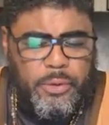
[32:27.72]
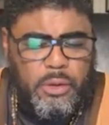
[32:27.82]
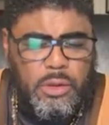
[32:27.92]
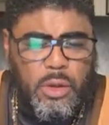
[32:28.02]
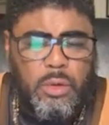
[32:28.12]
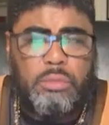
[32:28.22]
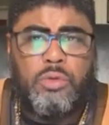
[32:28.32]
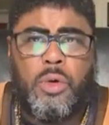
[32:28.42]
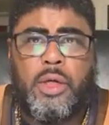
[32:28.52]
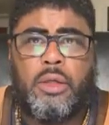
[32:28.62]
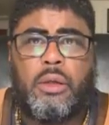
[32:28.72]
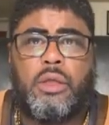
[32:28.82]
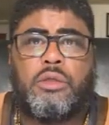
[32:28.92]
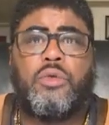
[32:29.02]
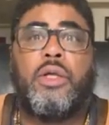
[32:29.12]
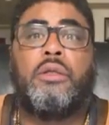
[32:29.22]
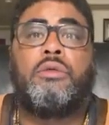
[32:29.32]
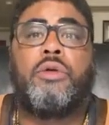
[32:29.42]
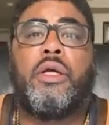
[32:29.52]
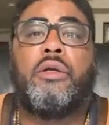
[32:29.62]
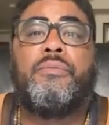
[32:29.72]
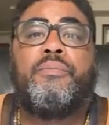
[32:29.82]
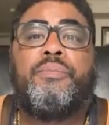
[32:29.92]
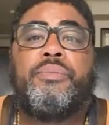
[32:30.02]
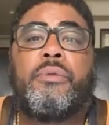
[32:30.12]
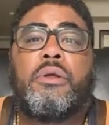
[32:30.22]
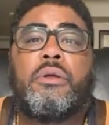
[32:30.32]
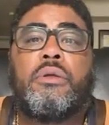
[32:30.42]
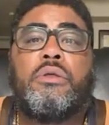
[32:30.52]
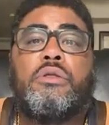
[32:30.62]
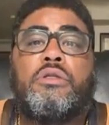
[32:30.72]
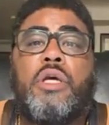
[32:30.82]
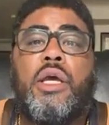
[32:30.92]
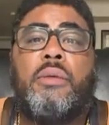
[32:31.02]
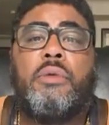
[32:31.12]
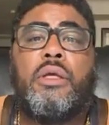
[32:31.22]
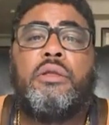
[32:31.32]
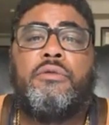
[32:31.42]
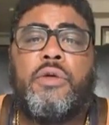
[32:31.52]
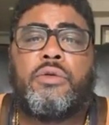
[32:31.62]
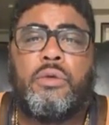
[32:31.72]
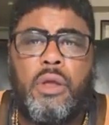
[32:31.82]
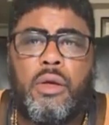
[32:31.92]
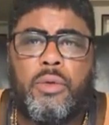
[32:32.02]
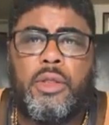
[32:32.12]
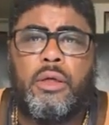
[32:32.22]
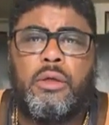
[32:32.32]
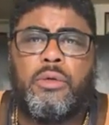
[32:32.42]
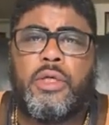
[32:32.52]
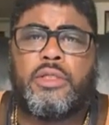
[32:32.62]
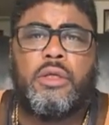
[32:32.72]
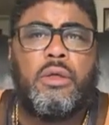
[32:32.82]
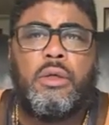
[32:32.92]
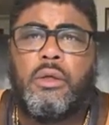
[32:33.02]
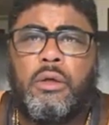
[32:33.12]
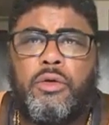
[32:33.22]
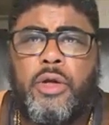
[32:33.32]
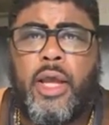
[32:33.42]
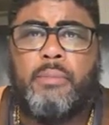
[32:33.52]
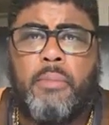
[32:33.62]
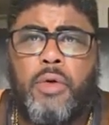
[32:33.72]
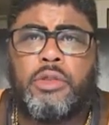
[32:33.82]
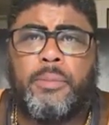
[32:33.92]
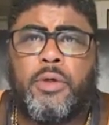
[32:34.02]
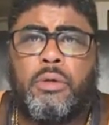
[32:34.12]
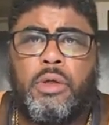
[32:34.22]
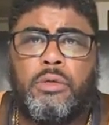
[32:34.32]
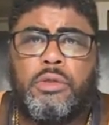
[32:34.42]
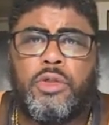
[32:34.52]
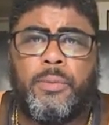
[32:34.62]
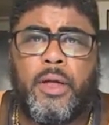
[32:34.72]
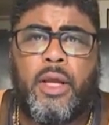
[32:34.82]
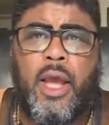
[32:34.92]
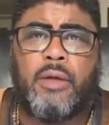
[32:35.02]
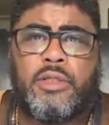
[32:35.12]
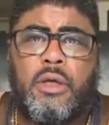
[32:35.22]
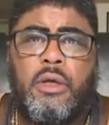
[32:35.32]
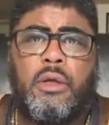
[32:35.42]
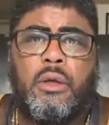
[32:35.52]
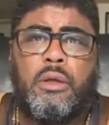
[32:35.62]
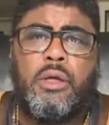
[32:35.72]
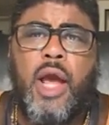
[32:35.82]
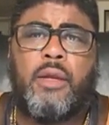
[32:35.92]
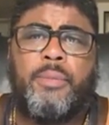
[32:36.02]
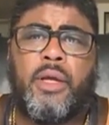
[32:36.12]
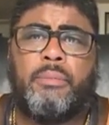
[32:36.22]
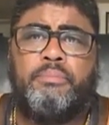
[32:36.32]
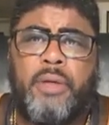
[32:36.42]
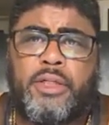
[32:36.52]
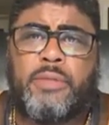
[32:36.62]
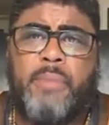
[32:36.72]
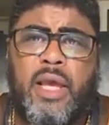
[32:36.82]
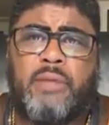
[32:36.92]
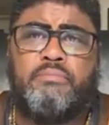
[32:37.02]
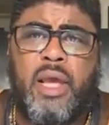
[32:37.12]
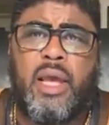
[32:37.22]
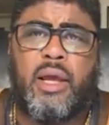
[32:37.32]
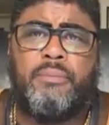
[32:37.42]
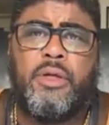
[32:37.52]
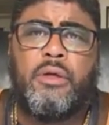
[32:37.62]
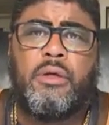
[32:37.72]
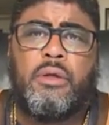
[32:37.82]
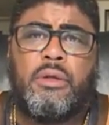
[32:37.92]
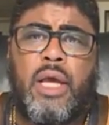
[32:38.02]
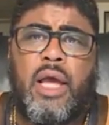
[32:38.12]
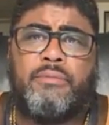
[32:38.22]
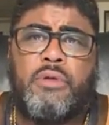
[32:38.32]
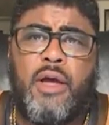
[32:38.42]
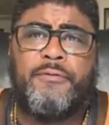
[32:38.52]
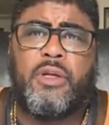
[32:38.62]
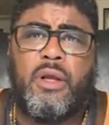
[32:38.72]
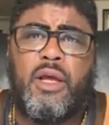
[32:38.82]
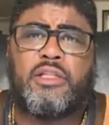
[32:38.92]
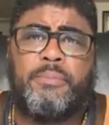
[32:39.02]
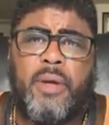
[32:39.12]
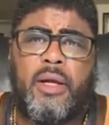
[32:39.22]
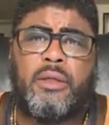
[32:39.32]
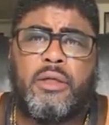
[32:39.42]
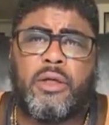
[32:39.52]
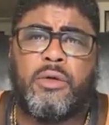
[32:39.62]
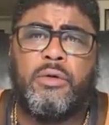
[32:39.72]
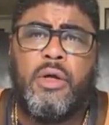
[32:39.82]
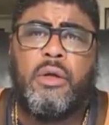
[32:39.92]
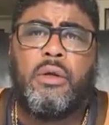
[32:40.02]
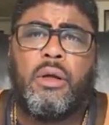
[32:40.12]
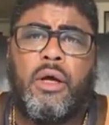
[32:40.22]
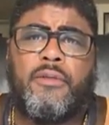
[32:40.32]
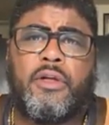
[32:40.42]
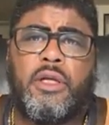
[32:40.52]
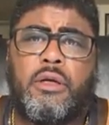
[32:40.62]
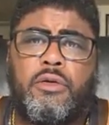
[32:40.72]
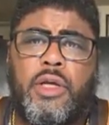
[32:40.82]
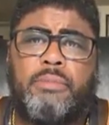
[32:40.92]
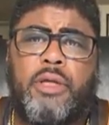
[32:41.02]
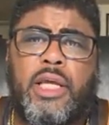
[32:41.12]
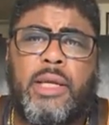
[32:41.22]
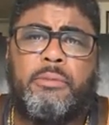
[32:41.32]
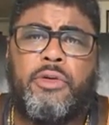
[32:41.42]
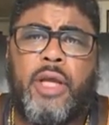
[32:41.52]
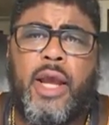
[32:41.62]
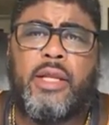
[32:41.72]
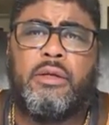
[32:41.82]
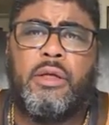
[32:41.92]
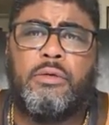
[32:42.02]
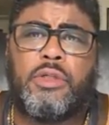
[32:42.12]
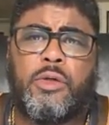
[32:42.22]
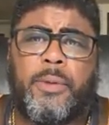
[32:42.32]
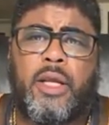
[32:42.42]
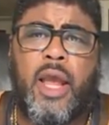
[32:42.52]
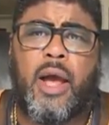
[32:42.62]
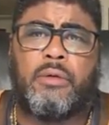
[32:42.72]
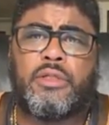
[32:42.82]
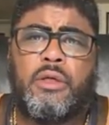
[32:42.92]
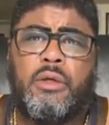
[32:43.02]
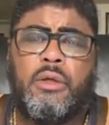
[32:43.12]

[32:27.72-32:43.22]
Job 20 and 23. Same individual. And what they do is create multiple YouTube accounts. You got to be a bitch made man to have nothing else better to do other than cre keep creating YouTube accounts.